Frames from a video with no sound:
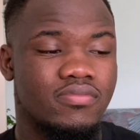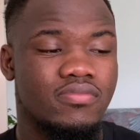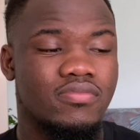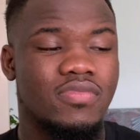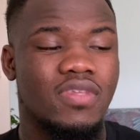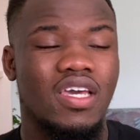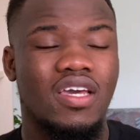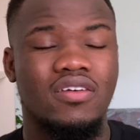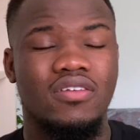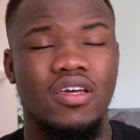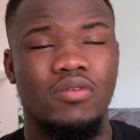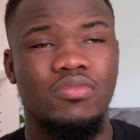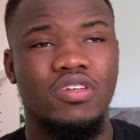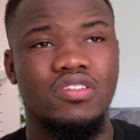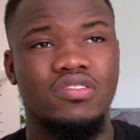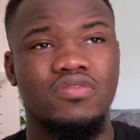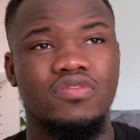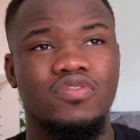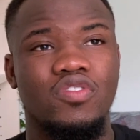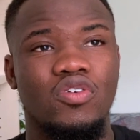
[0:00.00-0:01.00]
yeah,
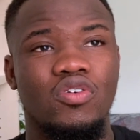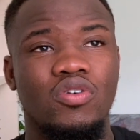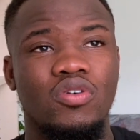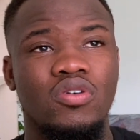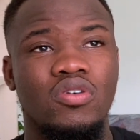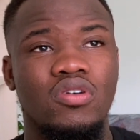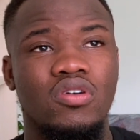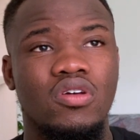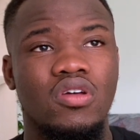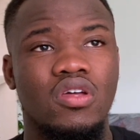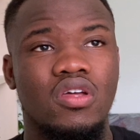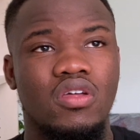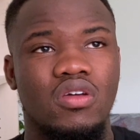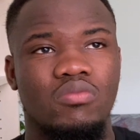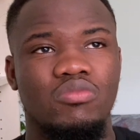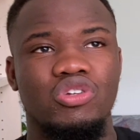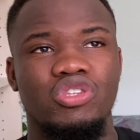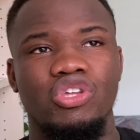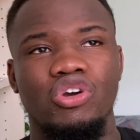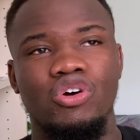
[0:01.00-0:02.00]

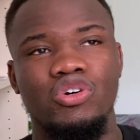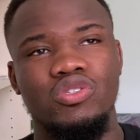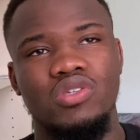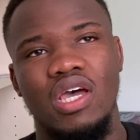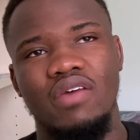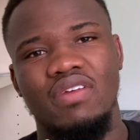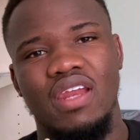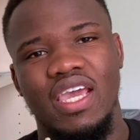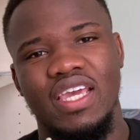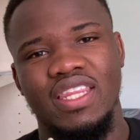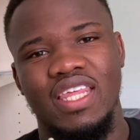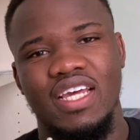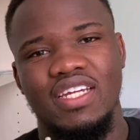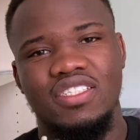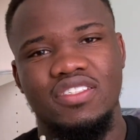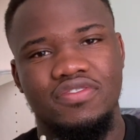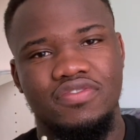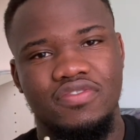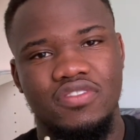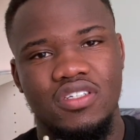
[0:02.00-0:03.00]
they also have like their
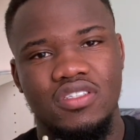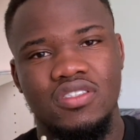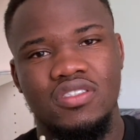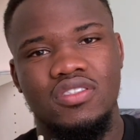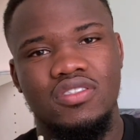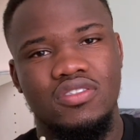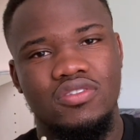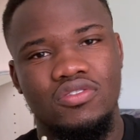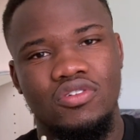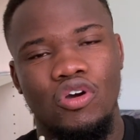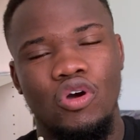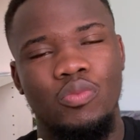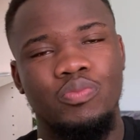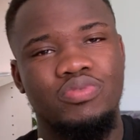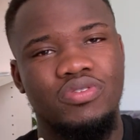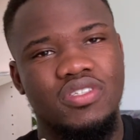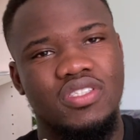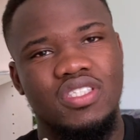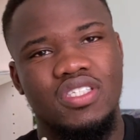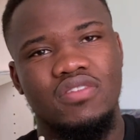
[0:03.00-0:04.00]
different
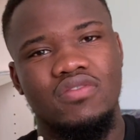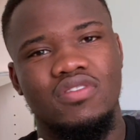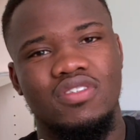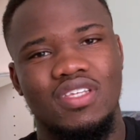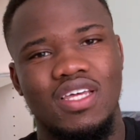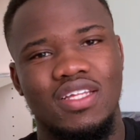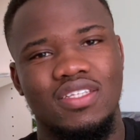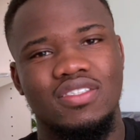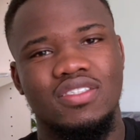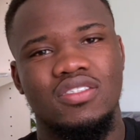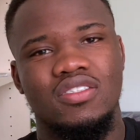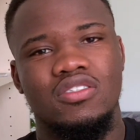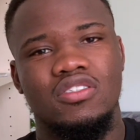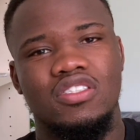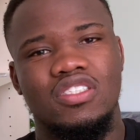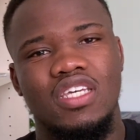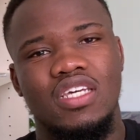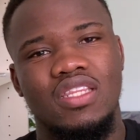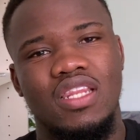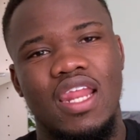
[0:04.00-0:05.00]
cooperatives that
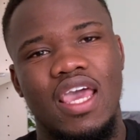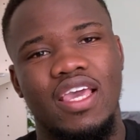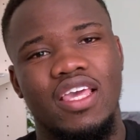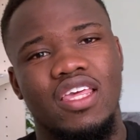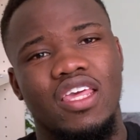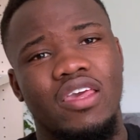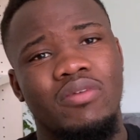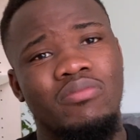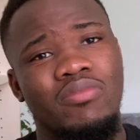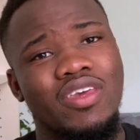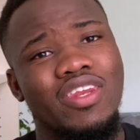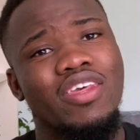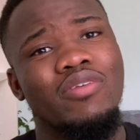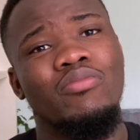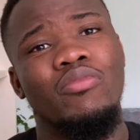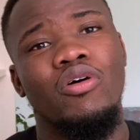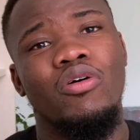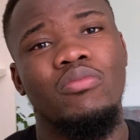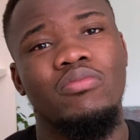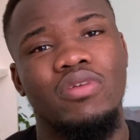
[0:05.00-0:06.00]
set like a
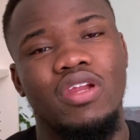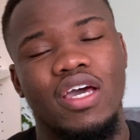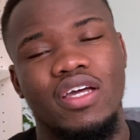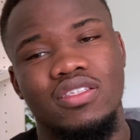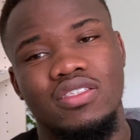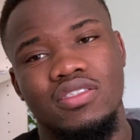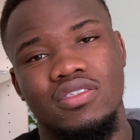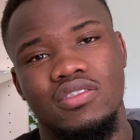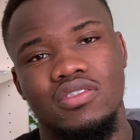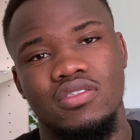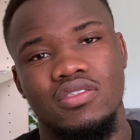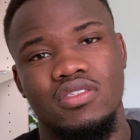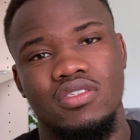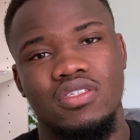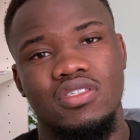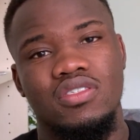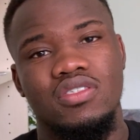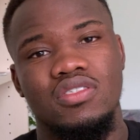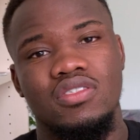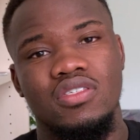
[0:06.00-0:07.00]
minimum that
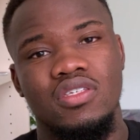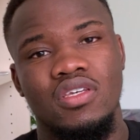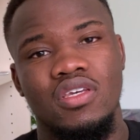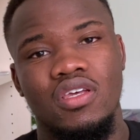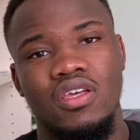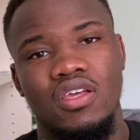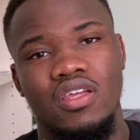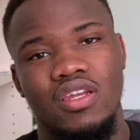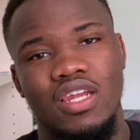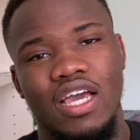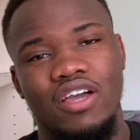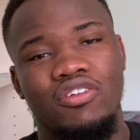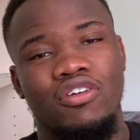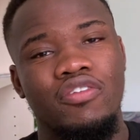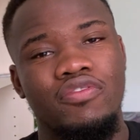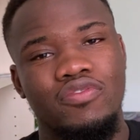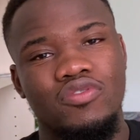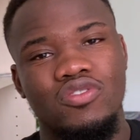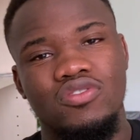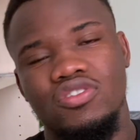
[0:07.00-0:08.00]

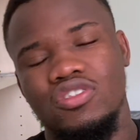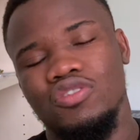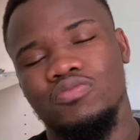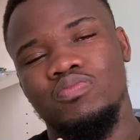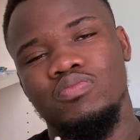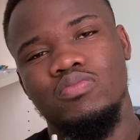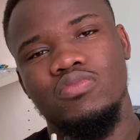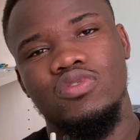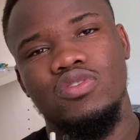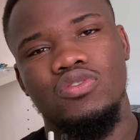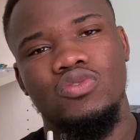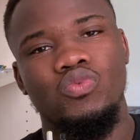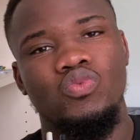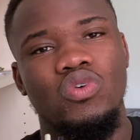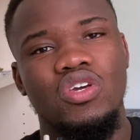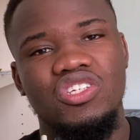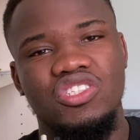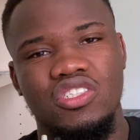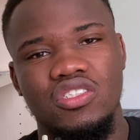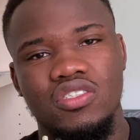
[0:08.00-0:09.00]
governs the
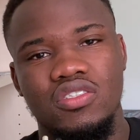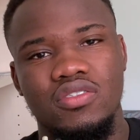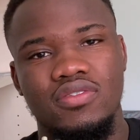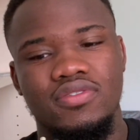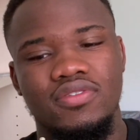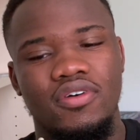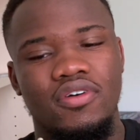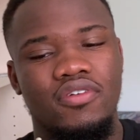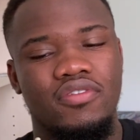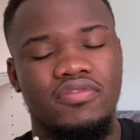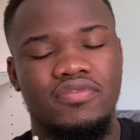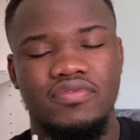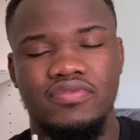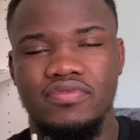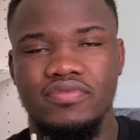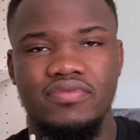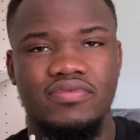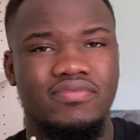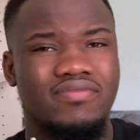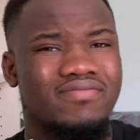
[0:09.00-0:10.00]
wages
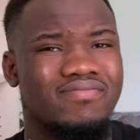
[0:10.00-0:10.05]
of